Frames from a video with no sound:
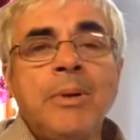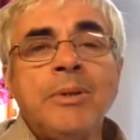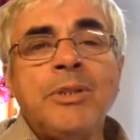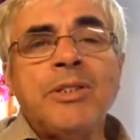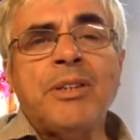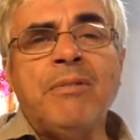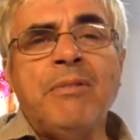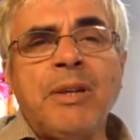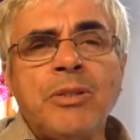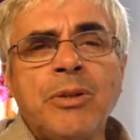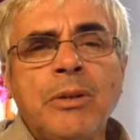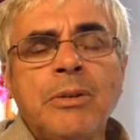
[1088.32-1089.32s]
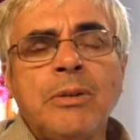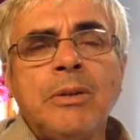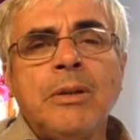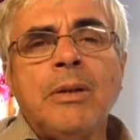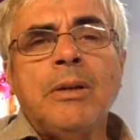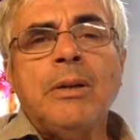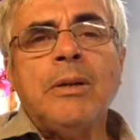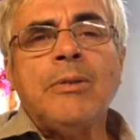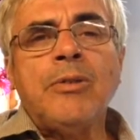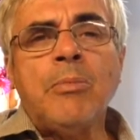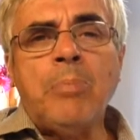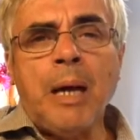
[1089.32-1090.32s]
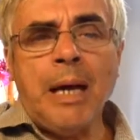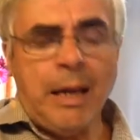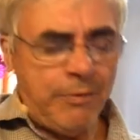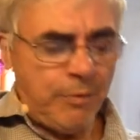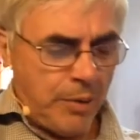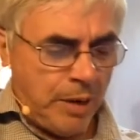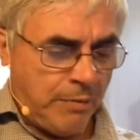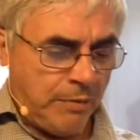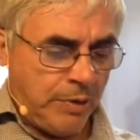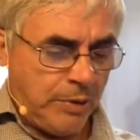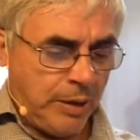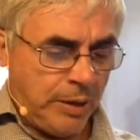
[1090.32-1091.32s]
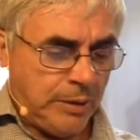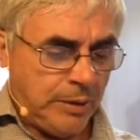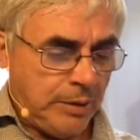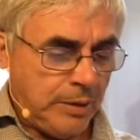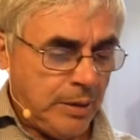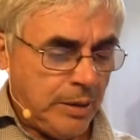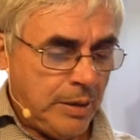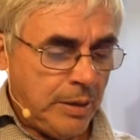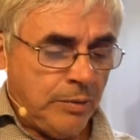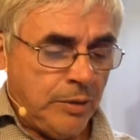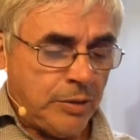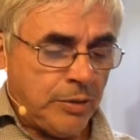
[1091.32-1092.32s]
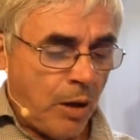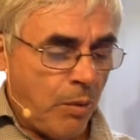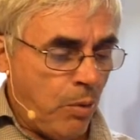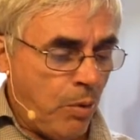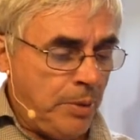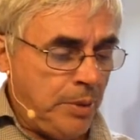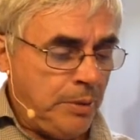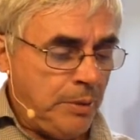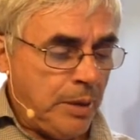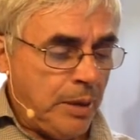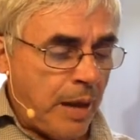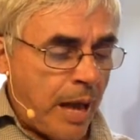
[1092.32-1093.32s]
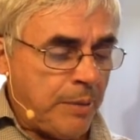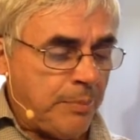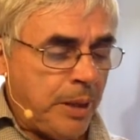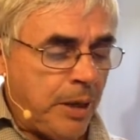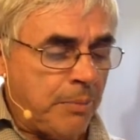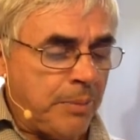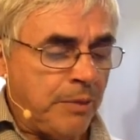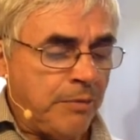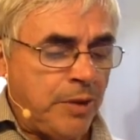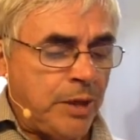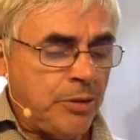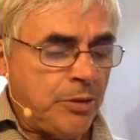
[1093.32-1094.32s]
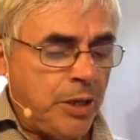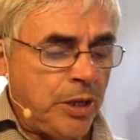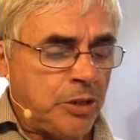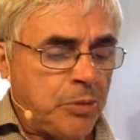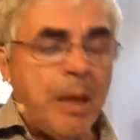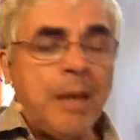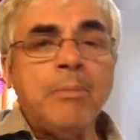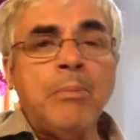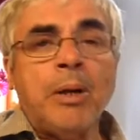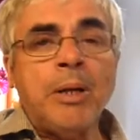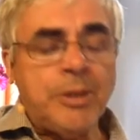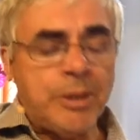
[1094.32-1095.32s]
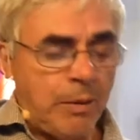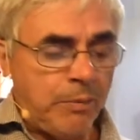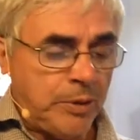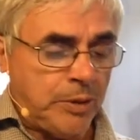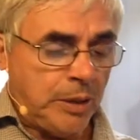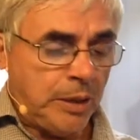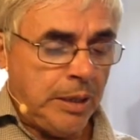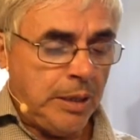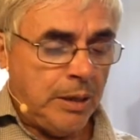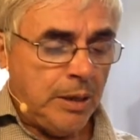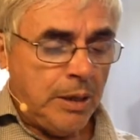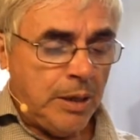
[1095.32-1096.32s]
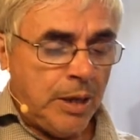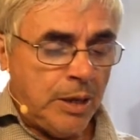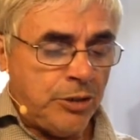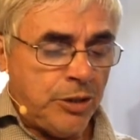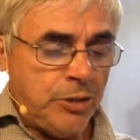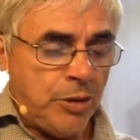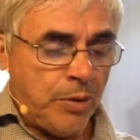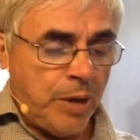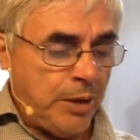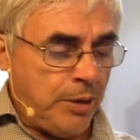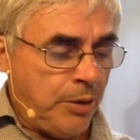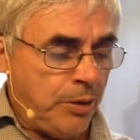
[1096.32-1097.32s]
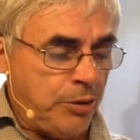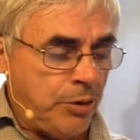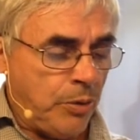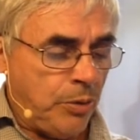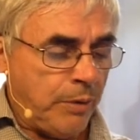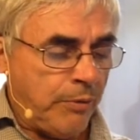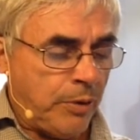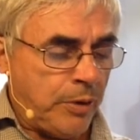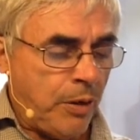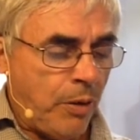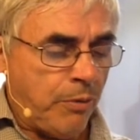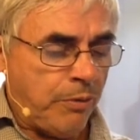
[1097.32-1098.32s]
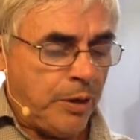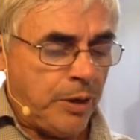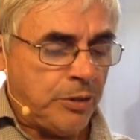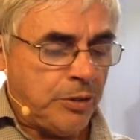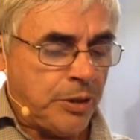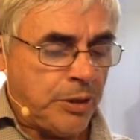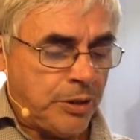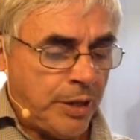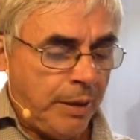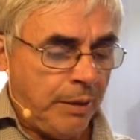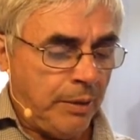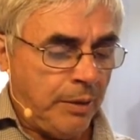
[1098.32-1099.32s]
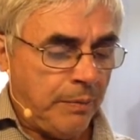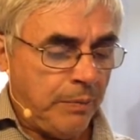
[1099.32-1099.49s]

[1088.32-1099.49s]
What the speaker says: sufficient to pay for everything. A woman had become convinced she had spent money selfishly, and she donated her jewelry for the orphanage to sell.